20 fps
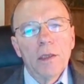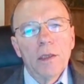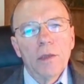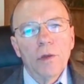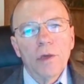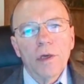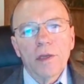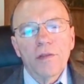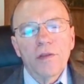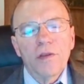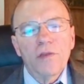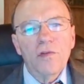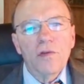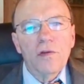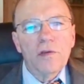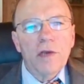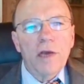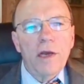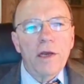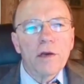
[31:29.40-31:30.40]
Look, this
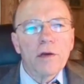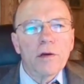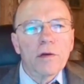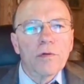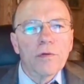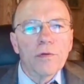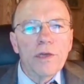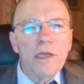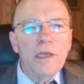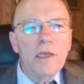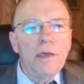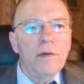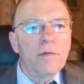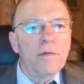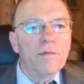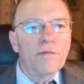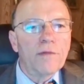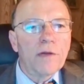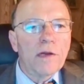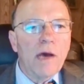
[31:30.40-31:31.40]
entire
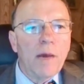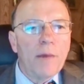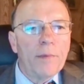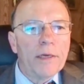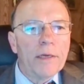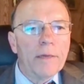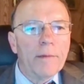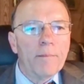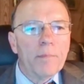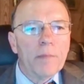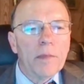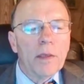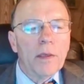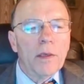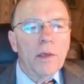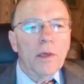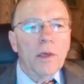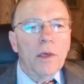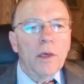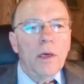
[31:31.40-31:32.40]
green phenomenon,
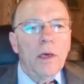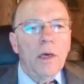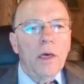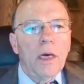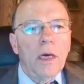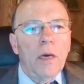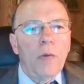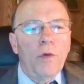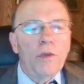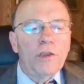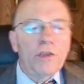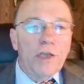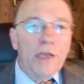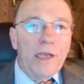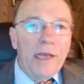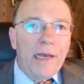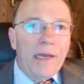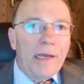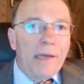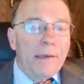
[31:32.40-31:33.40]
which
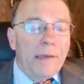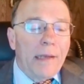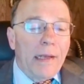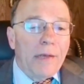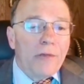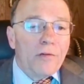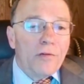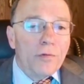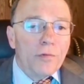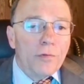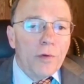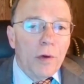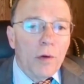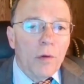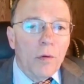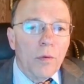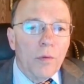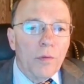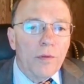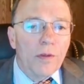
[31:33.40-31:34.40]
again, as you
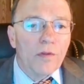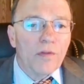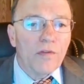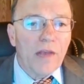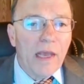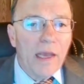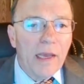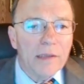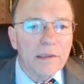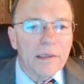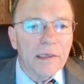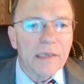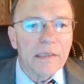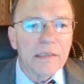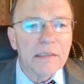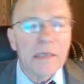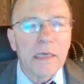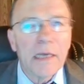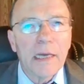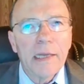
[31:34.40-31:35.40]
know, this
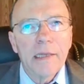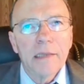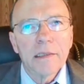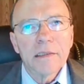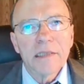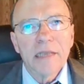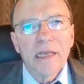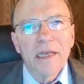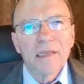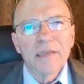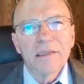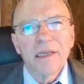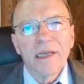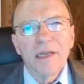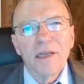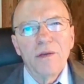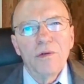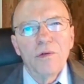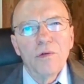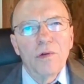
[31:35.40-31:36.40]
anti-science,
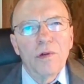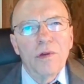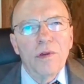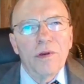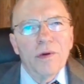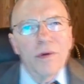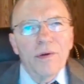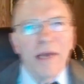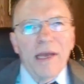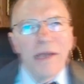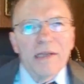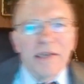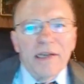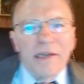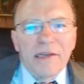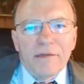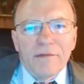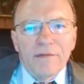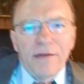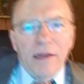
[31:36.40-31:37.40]
anti-nuclear,
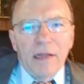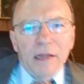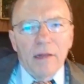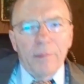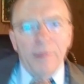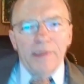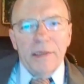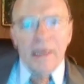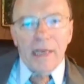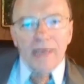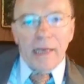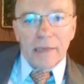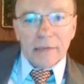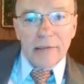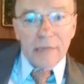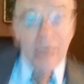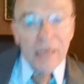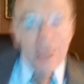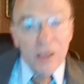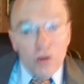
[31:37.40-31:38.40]
anti-development,
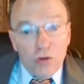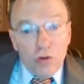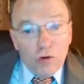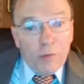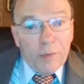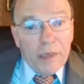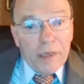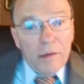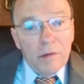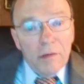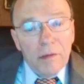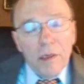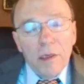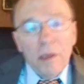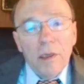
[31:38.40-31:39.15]
anti-human